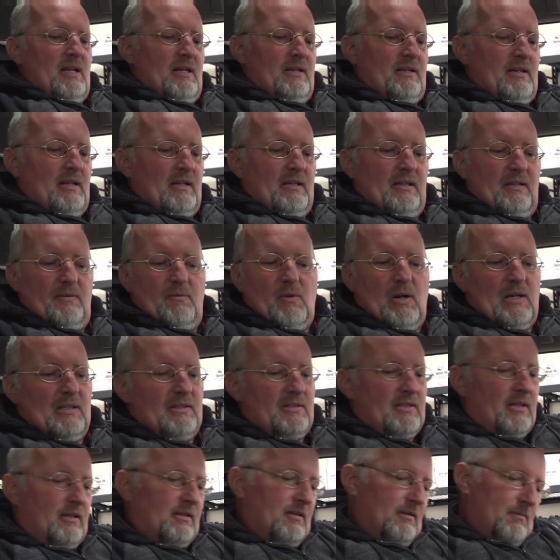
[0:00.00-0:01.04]
and then in 1
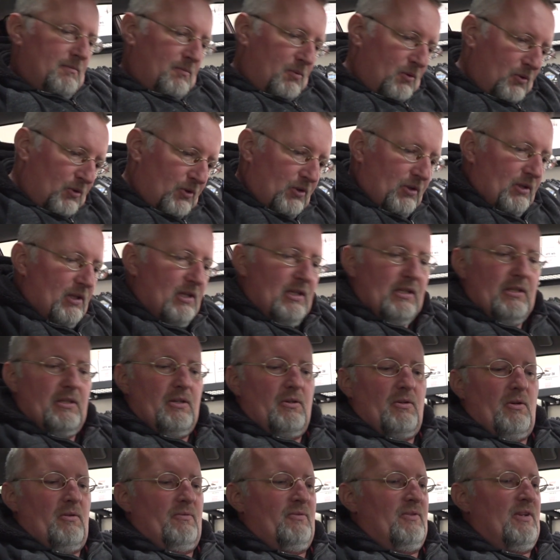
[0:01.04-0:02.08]
second push
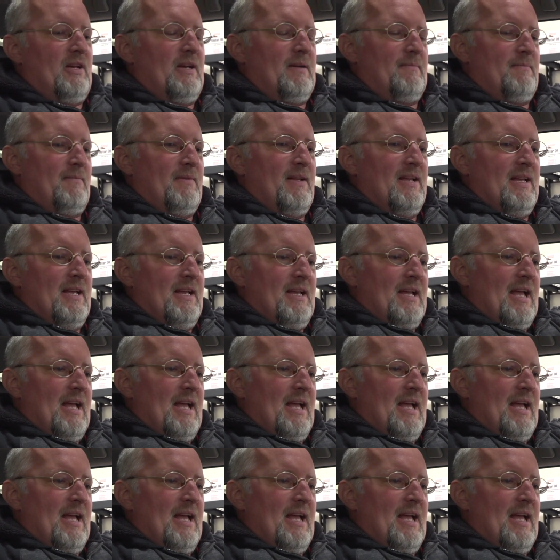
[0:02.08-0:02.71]
either of them,